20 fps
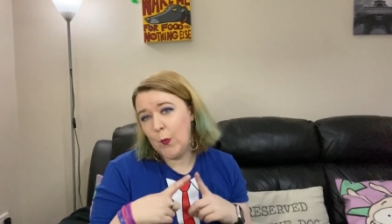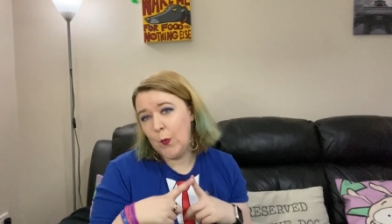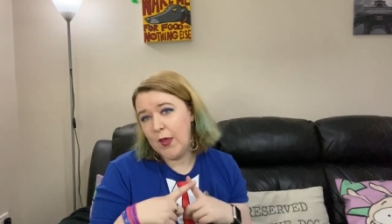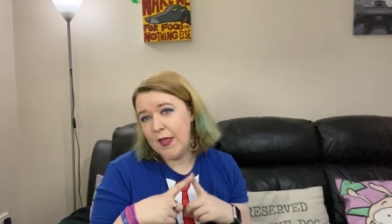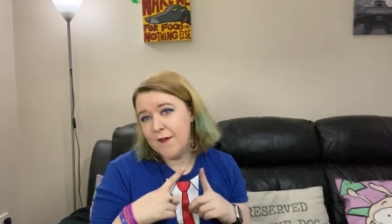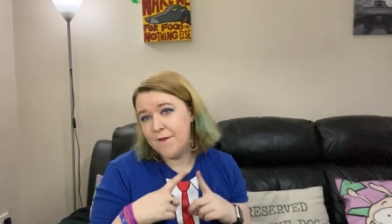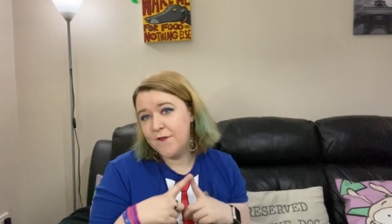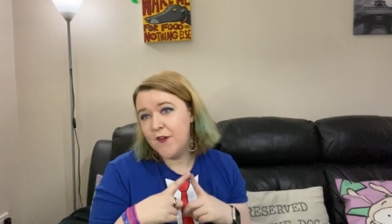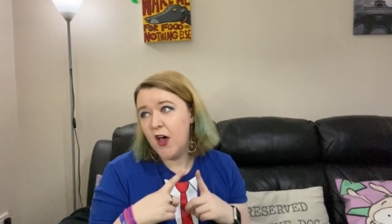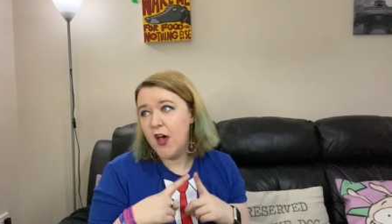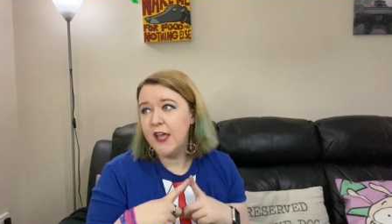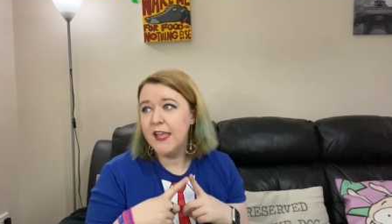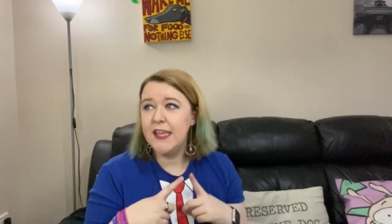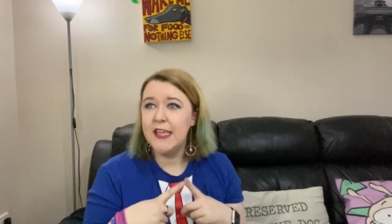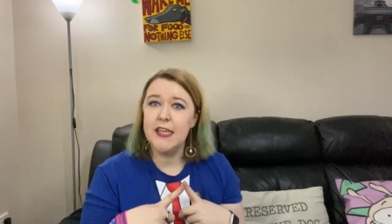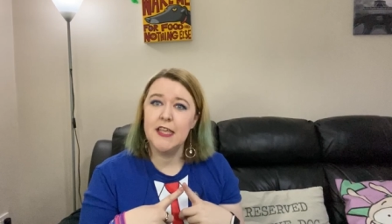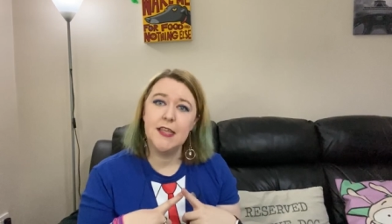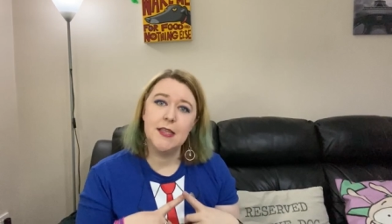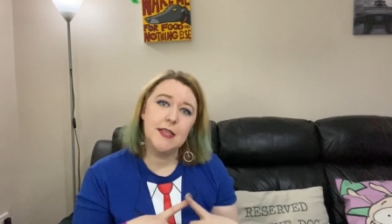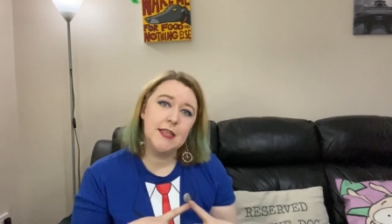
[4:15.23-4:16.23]
if I
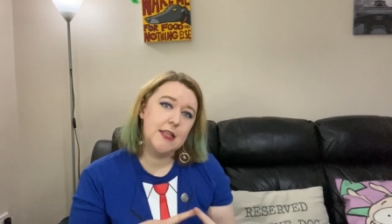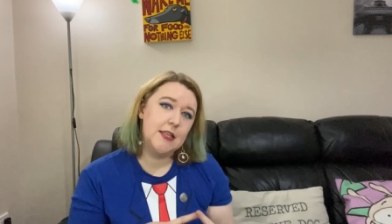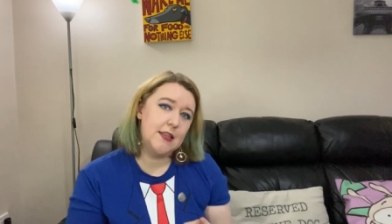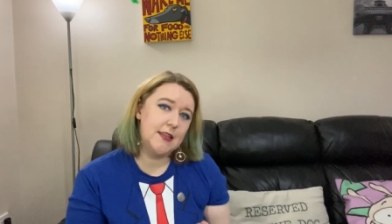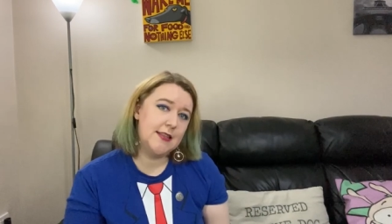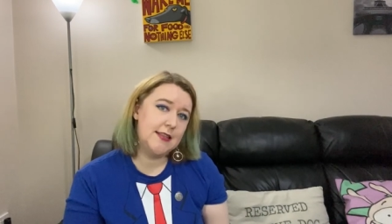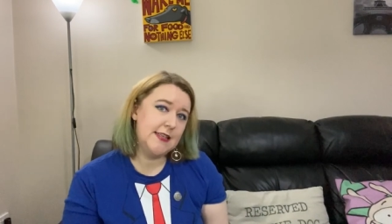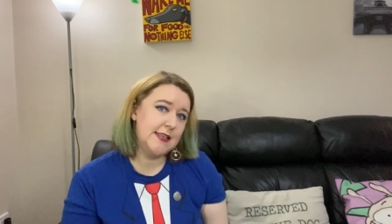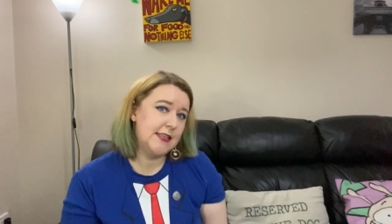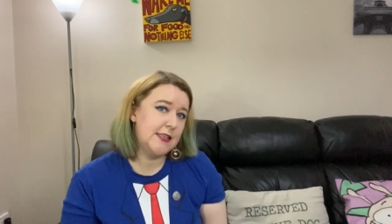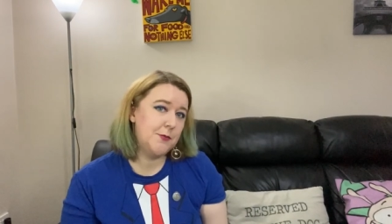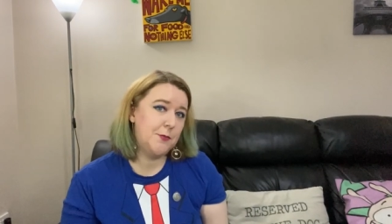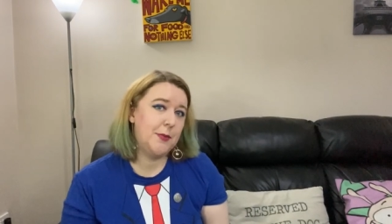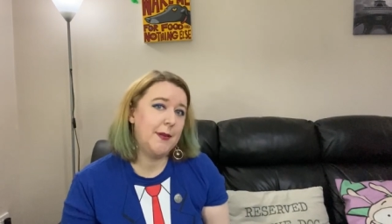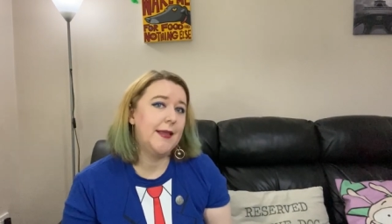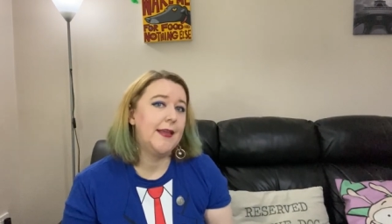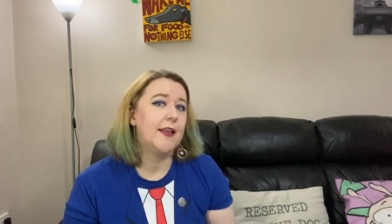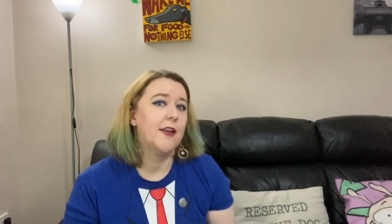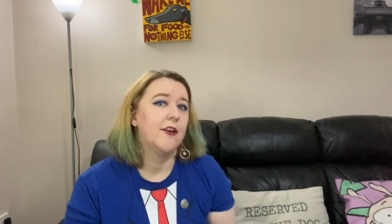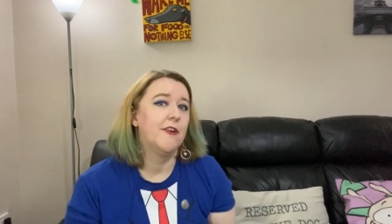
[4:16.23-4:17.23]

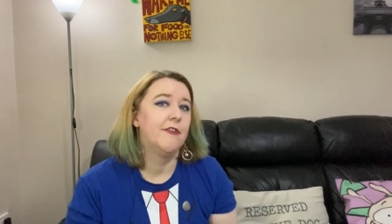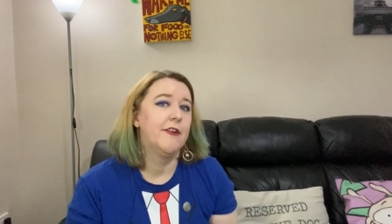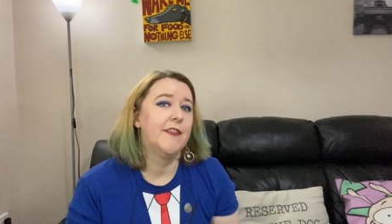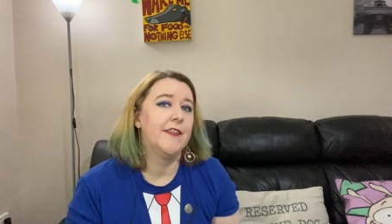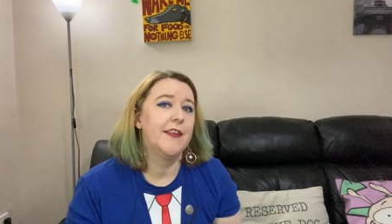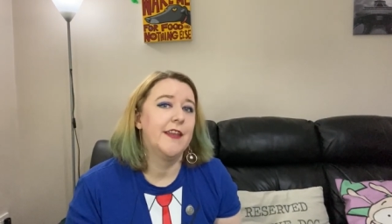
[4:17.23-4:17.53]
disappear in